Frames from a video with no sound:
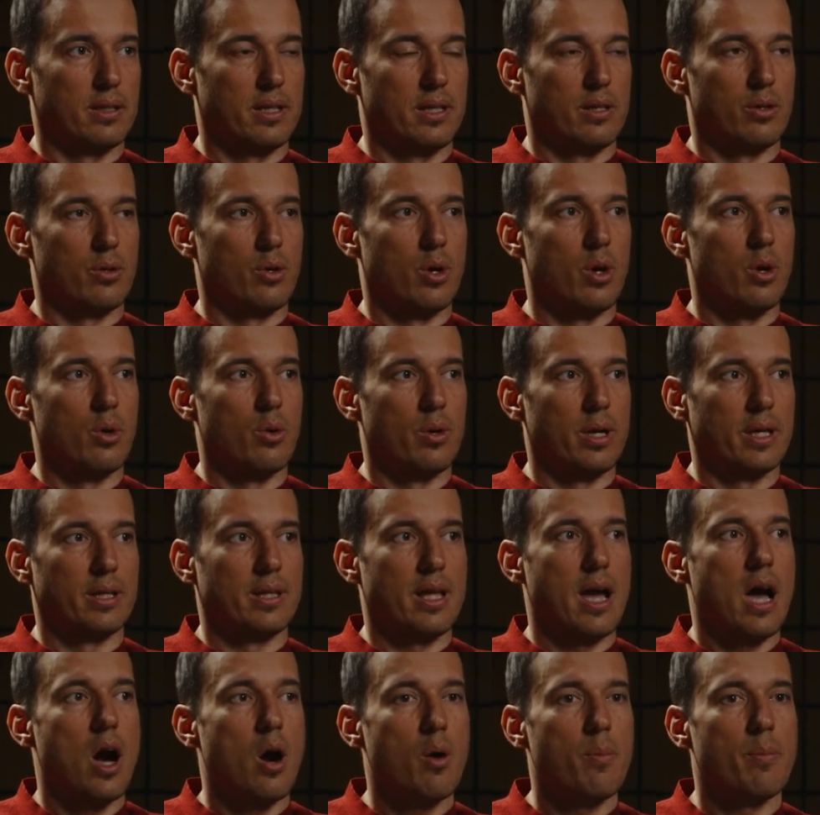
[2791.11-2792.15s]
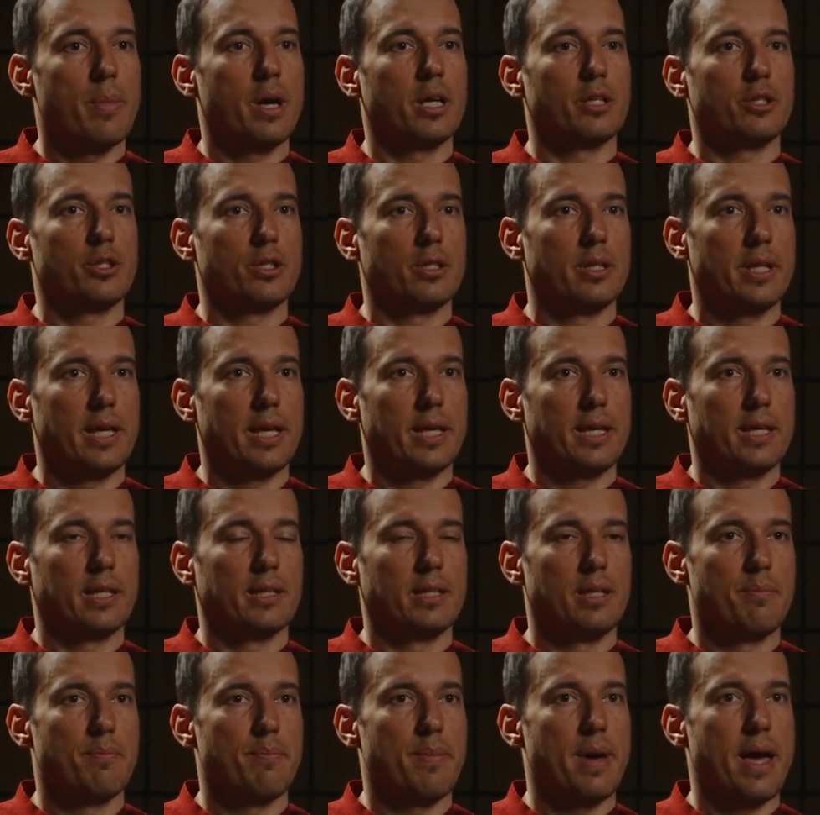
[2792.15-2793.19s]
role and how much they
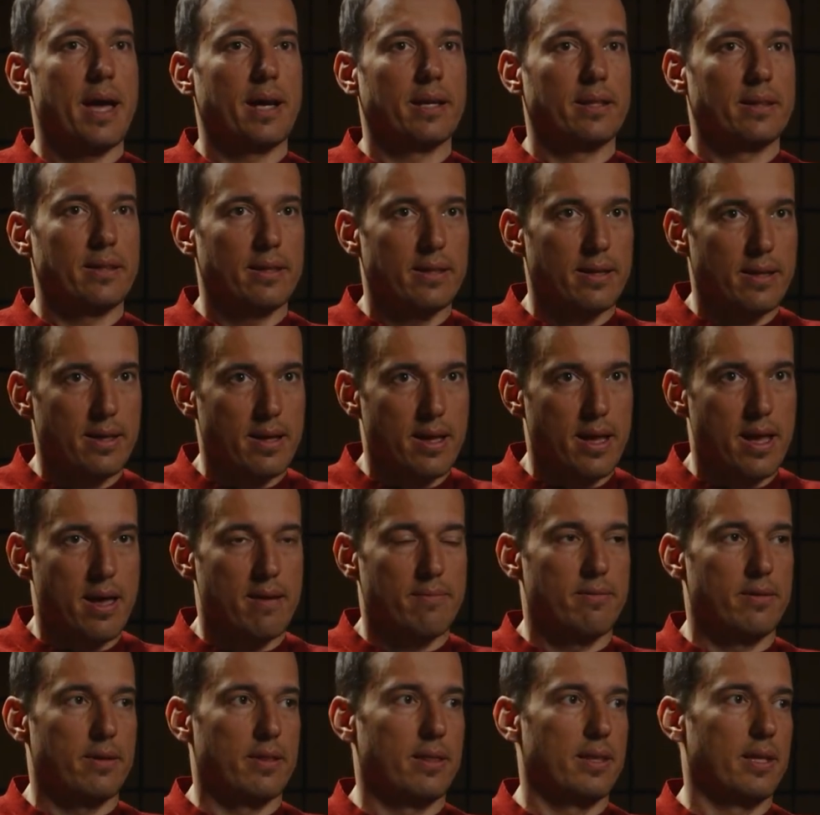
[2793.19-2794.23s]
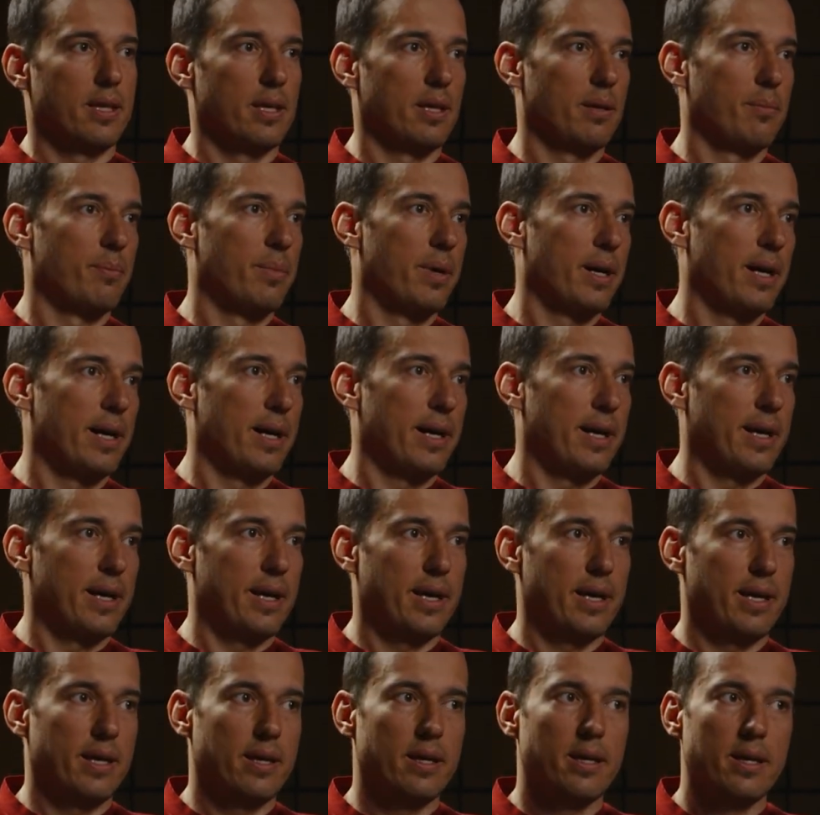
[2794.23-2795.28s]
can impact everything
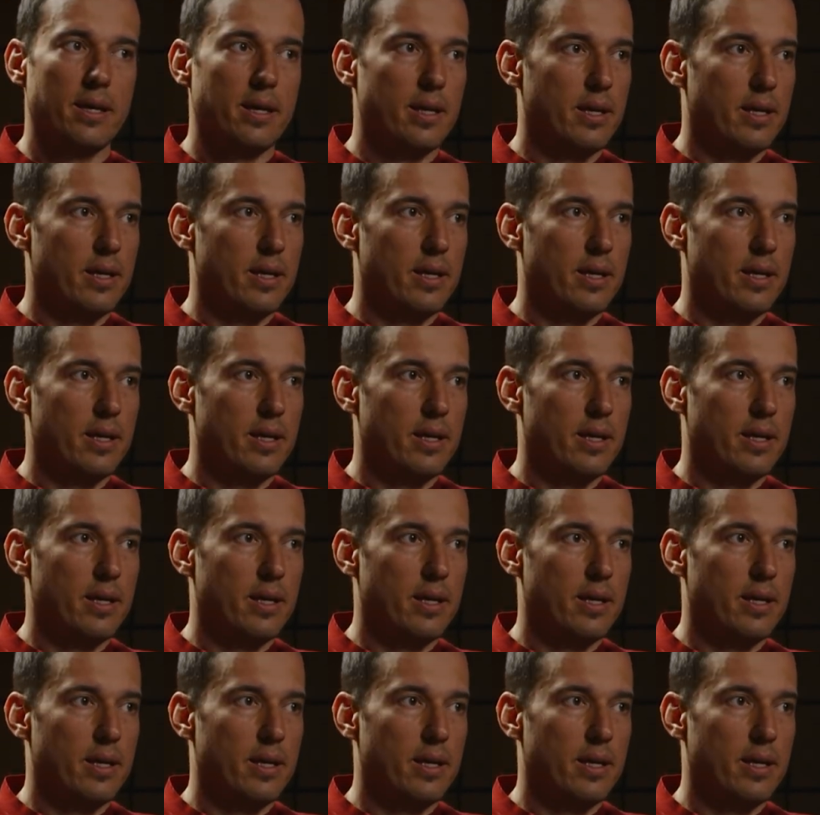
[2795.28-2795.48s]
by